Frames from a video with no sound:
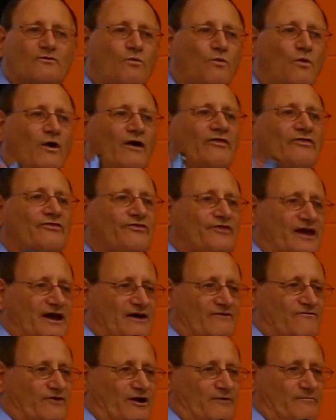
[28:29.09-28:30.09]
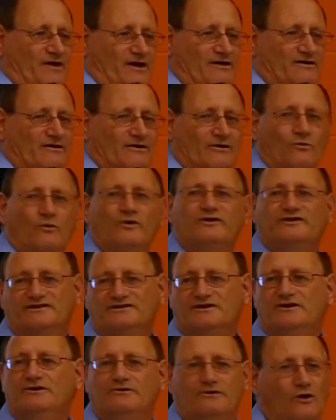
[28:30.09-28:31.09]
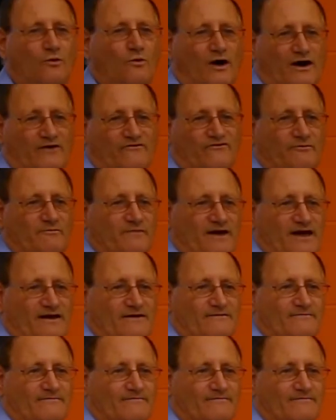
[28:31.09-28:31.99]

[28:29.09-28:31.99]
one thing from me. What does Kudo want from me?